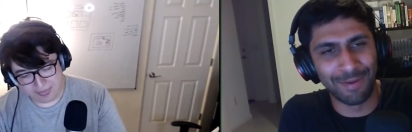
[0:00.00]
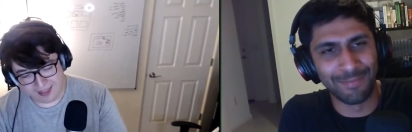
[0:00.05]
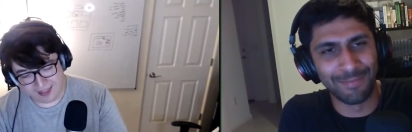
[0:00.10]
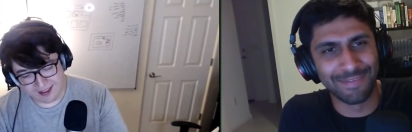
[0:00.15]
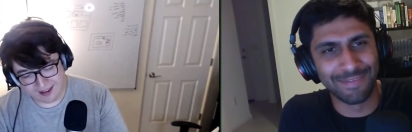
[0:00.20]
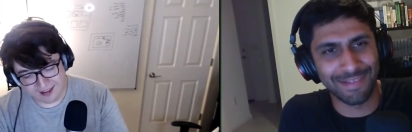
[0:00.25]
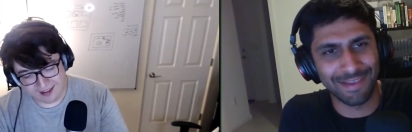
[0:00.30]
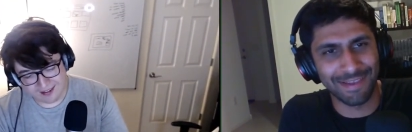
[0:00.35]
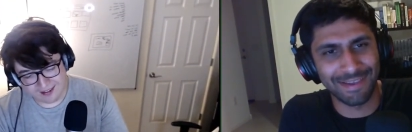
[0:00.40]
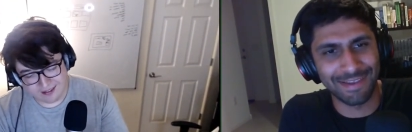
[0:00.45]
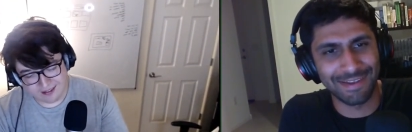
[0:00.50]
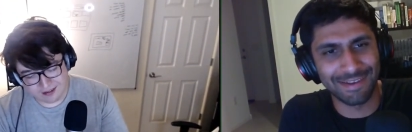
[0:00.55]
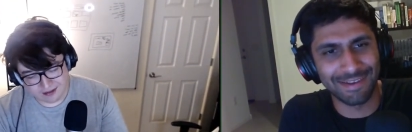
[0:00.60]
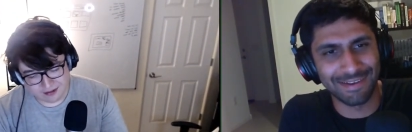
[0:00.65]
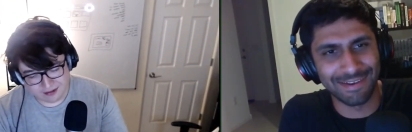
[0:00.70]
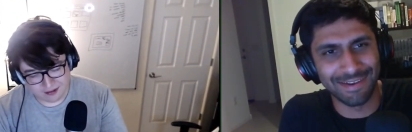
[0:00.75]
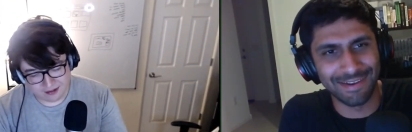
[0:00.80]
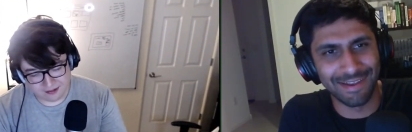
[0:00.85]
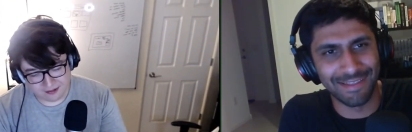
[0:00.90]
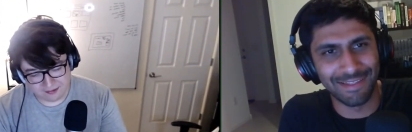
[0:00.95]
Speaker 1: website
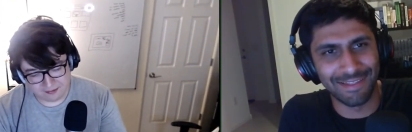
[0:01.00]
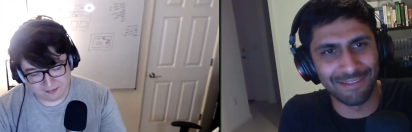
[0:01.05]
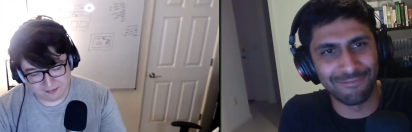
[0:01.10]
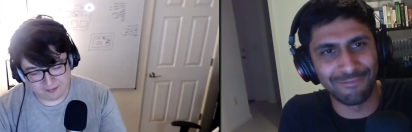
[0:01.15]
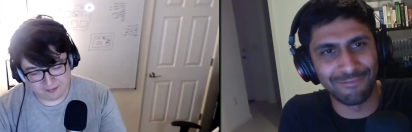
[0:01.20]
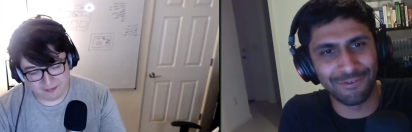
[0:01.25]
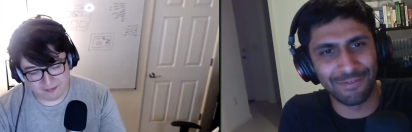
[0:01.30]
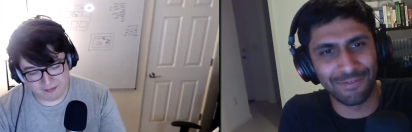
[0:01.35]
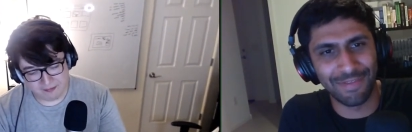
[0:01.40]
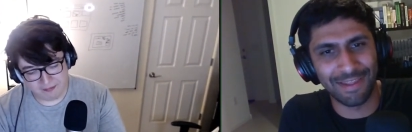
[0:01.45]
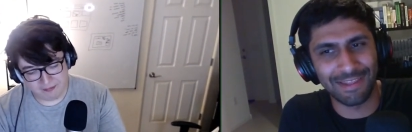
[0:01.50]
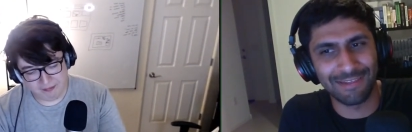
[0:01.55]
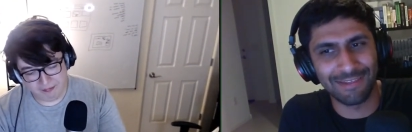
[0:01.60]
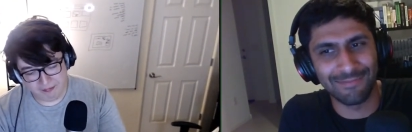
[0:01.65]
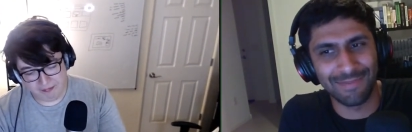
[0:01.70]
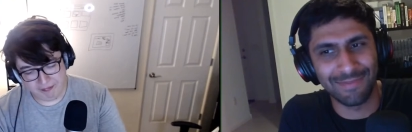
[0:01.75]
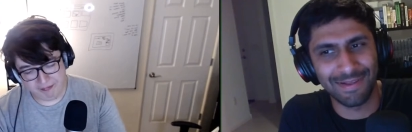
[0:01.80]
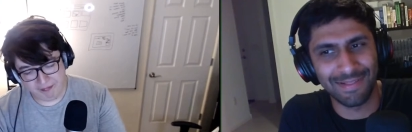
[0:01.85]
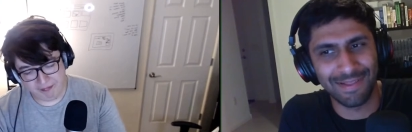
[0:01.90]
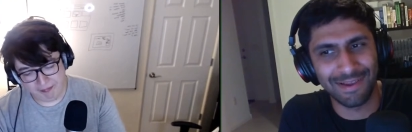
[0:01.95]
and then fill that
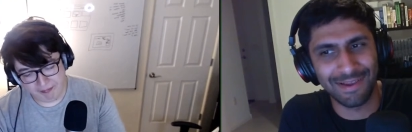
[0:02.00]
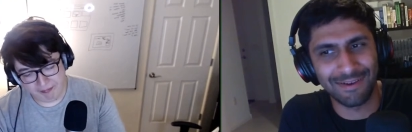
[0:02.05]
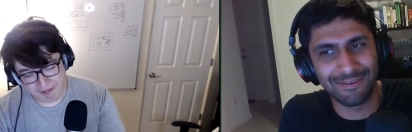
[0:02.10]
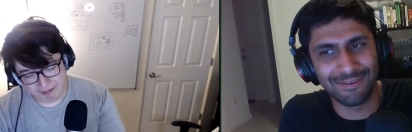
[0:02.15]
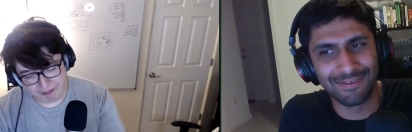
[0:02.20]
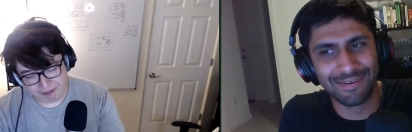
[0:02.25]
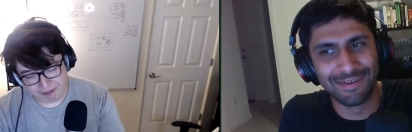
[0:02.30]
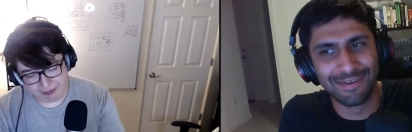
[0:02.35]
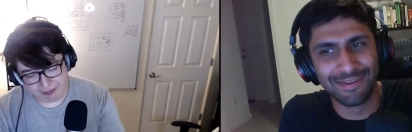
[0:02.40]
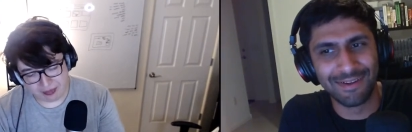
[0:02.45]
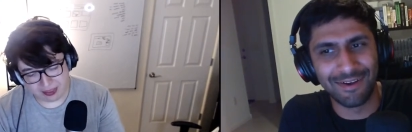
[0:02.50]
email out.